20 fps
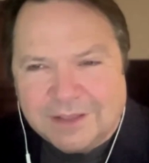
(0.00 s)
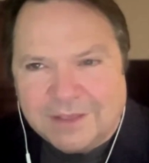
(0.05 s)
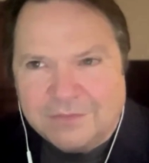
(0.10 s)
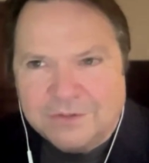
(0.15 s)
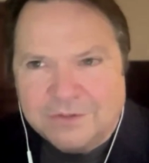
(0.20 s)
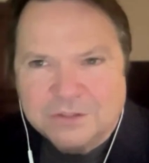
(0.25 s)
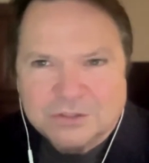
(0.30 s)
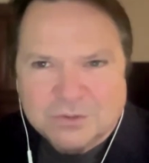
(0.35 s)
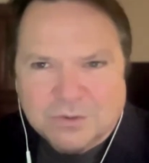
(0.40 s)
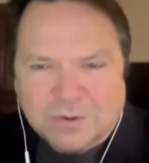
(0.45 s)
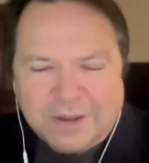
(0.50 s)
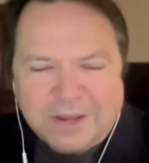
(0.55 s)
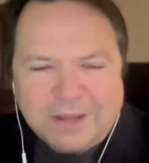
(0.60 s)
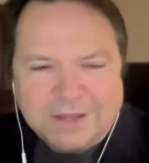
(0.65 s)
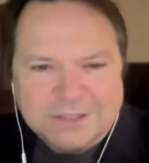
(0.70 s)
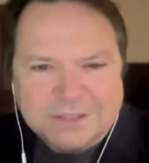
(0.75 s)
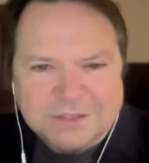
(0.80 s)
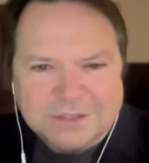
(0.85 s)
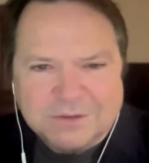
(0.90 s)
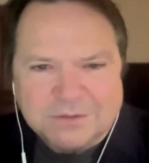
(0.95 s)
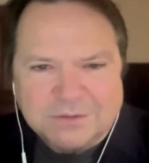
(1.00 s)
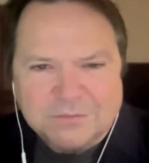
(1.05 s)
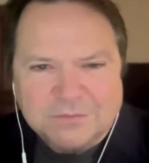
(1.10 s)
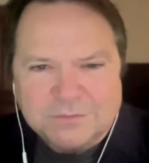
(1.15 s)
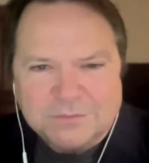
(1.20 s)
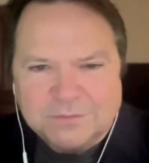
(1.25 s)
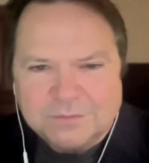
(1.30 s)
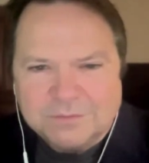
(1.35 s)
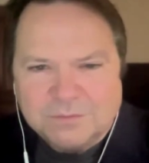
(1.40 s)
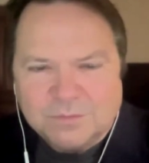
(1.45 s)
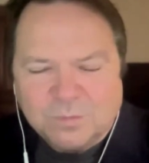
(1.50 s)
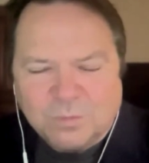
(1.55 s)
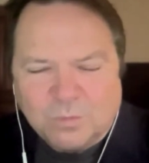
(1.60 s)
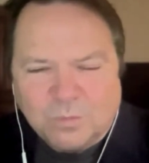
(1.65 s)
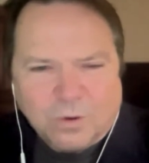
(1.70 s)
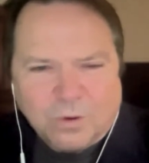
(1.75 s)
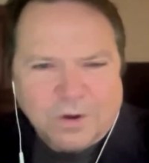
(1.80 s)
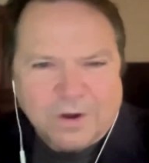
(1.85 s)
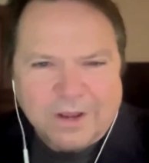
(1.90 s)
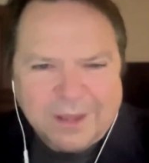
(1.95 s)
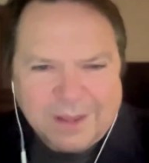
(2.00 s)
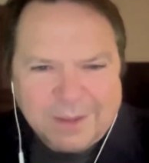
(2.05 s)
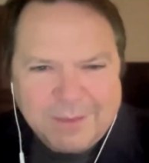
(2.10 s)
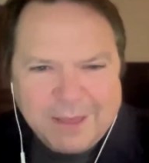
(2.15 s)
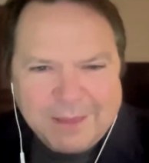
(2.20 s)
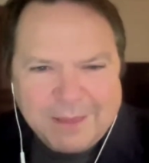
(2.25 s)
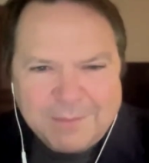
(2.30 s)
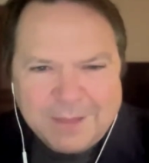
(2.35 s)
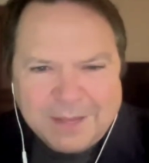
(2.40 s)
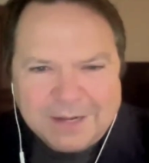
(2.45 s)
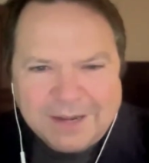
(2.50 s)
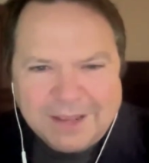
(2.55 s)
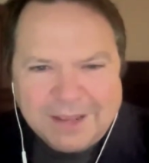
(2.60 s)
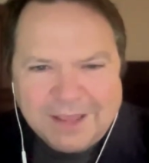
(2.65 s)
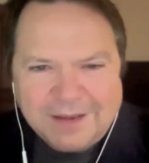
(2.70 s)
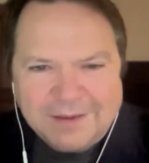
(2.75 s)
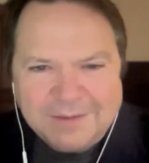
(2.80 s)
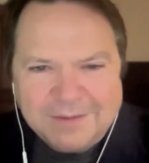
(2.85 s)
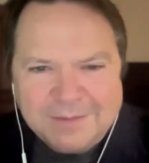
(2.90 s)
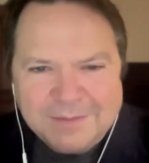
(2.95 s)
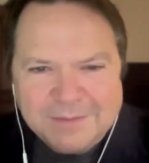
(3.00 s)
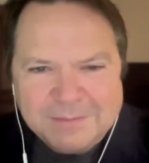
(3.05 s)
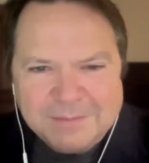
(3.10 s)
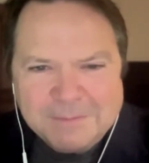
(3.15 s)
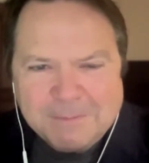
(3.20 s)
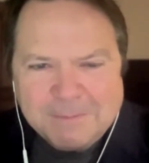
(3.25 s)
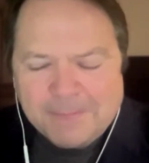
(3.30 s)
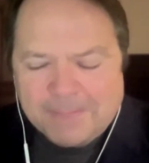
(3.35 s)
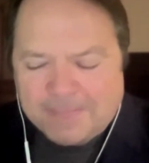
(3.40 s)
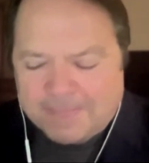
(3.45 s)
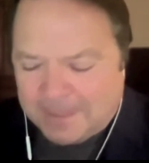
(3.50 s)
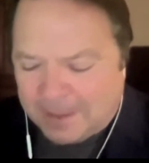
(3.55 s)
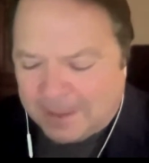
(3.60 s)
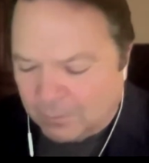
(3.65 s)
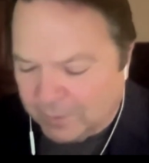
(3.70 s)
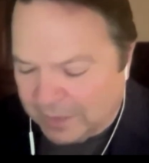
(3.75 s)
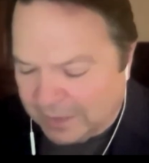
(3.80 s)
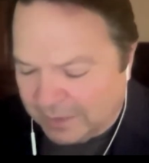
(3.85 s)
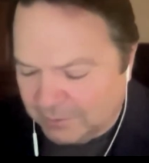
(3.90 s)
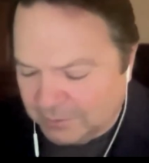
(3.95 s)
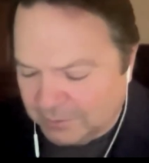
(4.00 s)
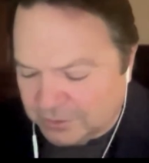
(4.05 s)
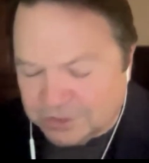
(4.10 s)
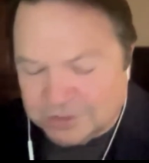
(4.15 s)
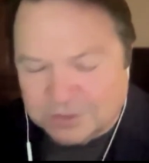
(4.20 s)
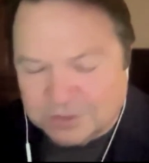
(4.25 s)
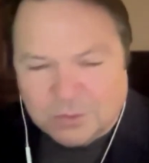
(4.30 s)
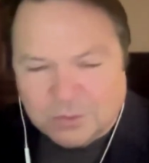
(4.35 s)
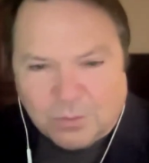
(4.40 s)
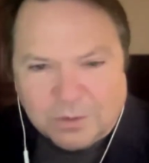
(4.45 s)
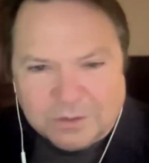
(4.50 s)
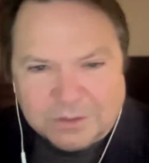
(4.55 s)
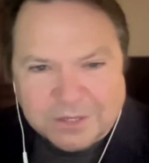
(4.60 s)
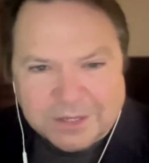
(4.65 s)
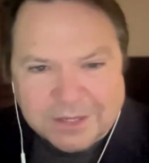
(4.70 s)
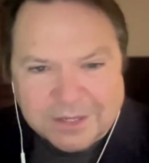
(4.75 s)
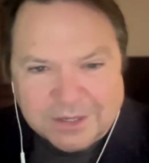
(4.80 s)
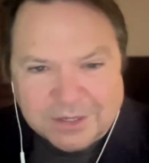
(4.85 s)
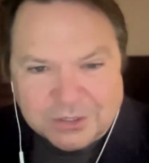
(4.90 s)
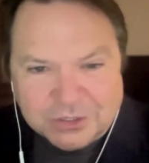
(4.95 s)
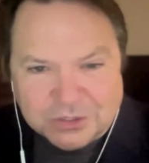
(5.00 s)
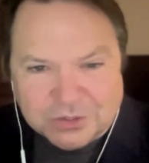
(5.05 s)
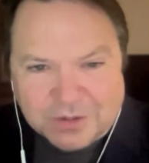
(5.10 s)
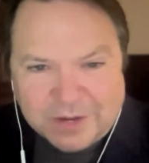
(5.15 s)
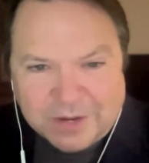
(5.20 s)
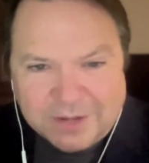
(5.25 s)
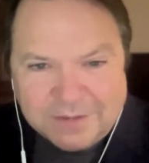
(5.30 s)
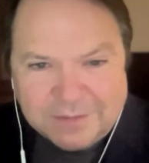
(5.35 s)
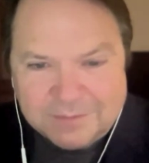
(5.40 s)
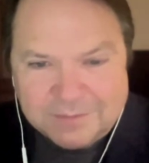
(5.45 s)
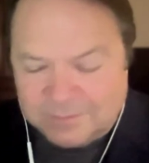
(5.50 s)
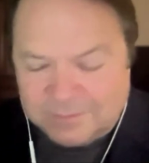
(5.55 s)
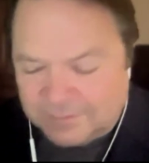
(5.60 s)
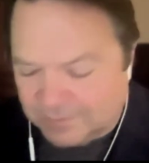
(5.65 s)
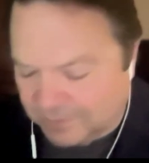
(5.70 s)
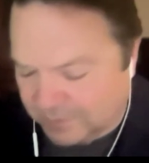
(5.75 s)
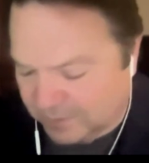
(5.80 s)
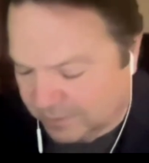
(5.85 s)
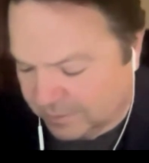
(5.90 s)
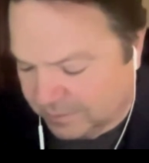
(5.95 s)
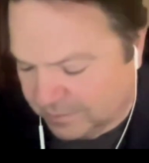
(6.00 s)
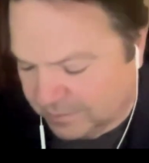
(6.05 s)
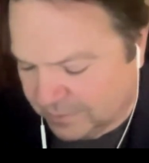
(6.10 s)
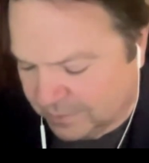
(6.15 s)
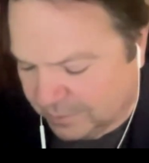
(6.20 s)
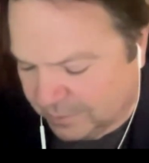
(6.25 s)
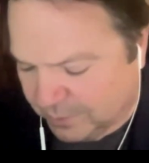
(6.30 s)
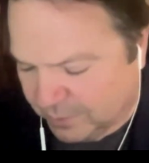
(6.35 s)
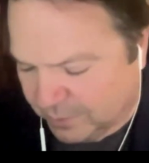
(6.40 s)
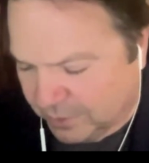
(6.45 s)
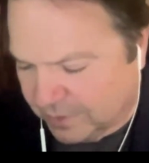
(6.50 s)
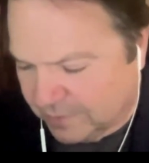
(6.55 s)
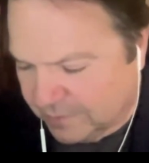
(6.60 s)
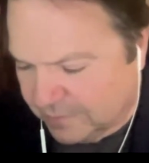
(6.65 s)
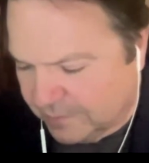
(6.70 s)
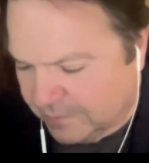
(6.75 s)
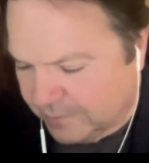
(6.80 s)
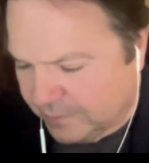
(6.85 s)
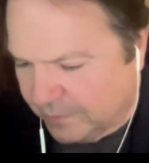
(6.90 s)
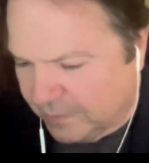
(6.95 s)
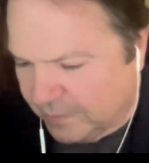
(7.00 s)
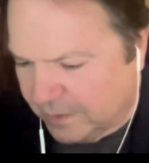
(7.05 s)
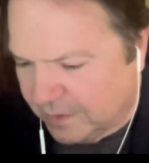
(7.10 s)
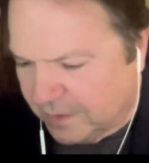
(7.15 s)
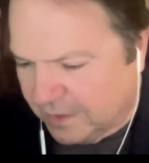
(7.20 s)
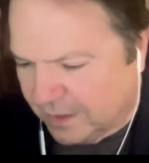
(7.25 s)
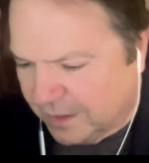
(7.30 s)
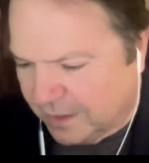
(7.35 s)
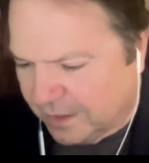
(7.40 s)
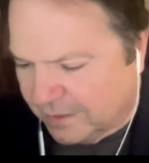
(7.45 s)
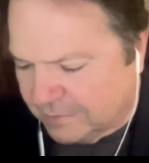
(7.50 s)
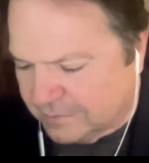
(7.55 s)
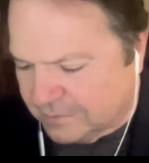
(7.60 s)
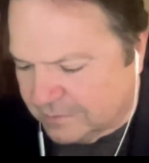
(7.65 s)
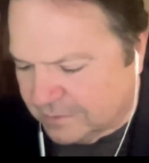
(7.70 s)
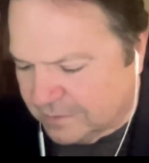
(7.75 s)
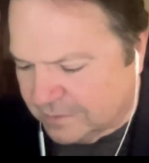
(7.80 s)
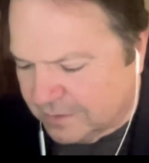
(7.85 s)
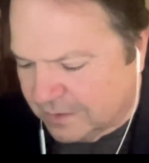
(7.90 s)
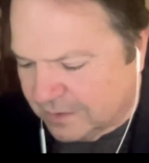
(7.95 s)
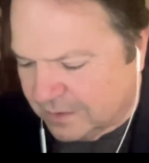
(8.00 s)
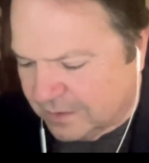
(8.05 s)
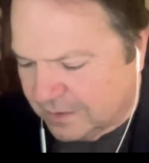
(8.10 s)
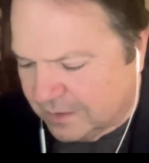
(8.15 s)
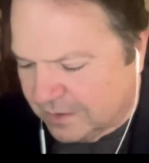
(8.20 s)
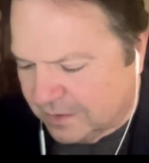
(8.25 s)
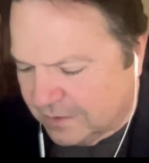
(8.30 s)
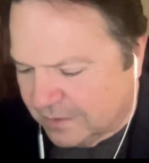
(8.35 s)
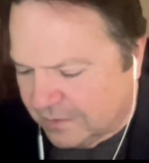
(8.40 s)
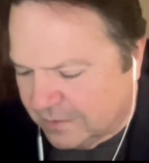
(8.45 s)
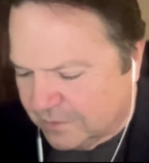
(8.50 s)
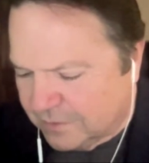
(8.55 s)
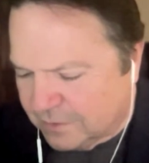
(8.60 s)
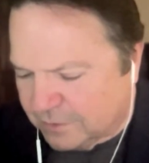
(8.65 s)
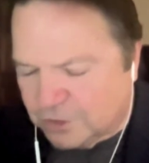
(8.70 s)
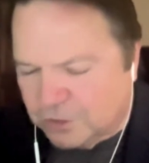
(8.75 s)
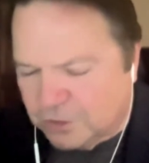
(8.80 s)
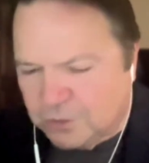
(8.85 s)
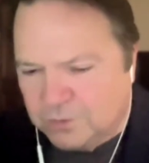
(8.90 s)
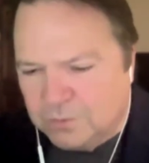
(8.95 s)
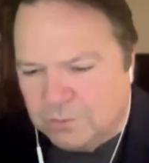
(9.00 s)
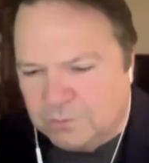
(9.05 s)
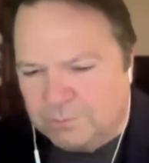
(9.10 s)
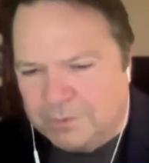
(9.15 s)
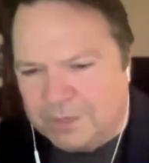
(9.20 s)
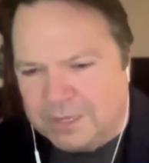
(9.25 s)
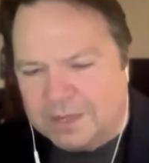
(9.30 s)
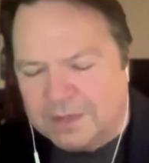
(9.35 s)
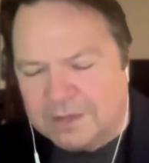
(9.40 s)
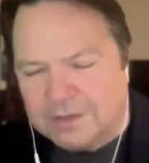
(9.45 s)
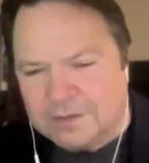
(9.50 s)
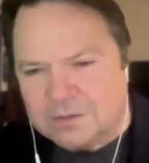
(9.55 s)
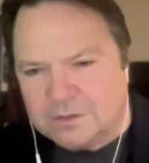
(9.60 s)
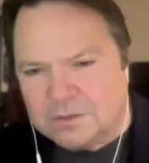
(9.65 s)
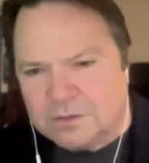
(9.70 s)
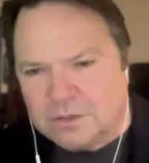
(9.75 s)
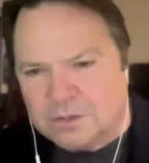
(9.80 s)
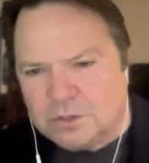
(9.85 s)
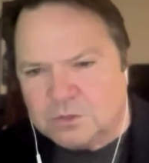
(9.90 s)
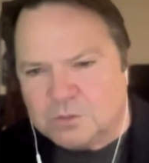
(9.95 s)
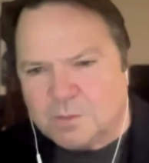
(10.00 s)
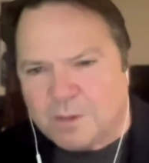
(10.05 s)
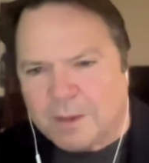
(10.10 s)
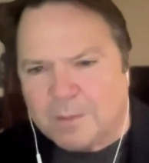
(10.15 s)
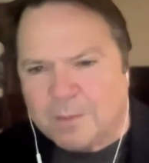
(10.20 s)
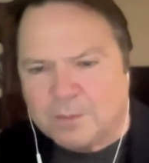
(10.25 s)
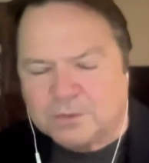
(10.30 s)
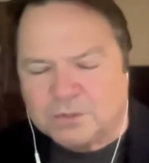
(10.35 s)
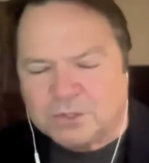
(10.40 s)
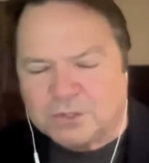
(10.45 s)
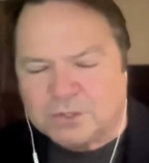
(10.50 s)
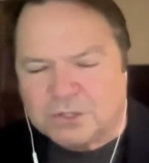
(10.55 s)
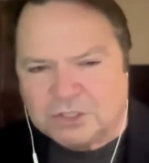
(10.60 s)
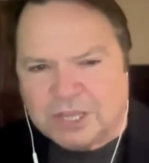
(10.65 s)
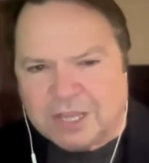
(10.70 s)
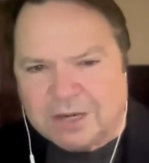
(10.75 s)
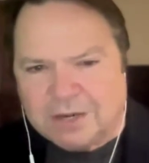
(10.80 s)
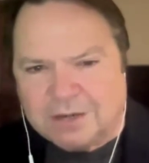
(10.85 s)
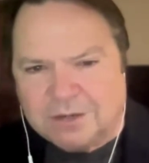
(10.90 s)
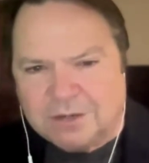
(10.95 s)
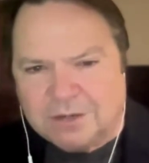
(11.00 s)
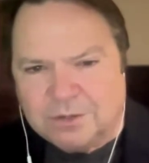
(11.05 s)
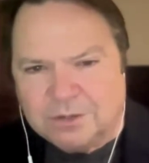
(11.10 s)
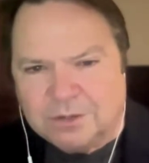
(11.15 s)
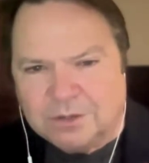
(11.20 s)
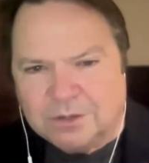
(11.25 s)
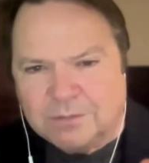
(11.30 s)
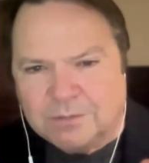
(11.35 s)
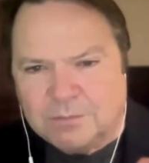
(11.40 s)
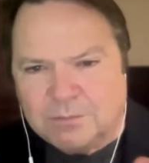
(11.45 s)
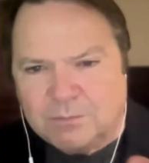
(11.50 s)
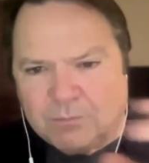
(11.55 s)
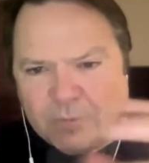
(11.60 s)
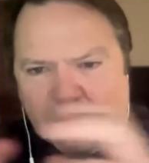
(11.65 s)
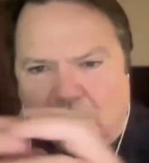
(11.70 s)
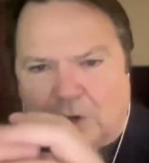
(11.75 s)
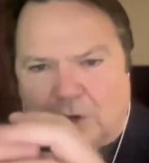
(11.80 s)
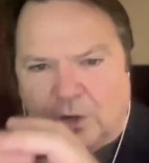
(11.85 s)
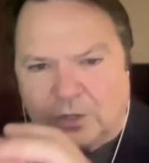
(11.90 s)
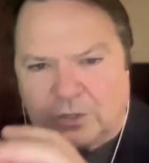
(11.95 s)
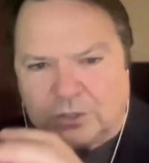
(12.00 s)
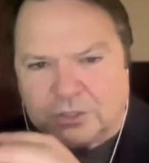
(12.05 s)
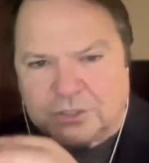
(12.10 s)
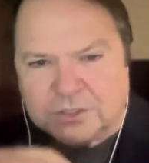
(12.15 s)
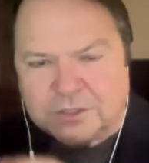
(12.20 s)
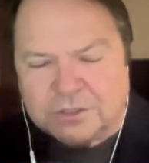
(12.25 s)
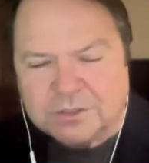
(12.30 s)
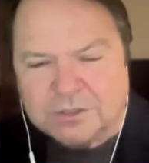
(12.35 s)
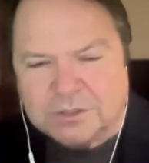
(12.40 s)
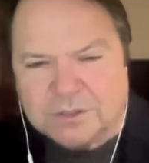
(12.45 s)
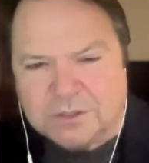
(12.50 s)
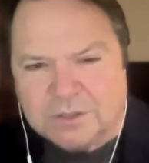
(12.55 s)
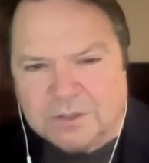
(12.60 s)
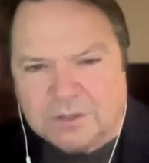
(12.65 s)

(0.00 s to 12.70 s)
and the stress of worrying about my dad. Now, when I was going to illustrate the book, the two big newspapers in Chattanooga merged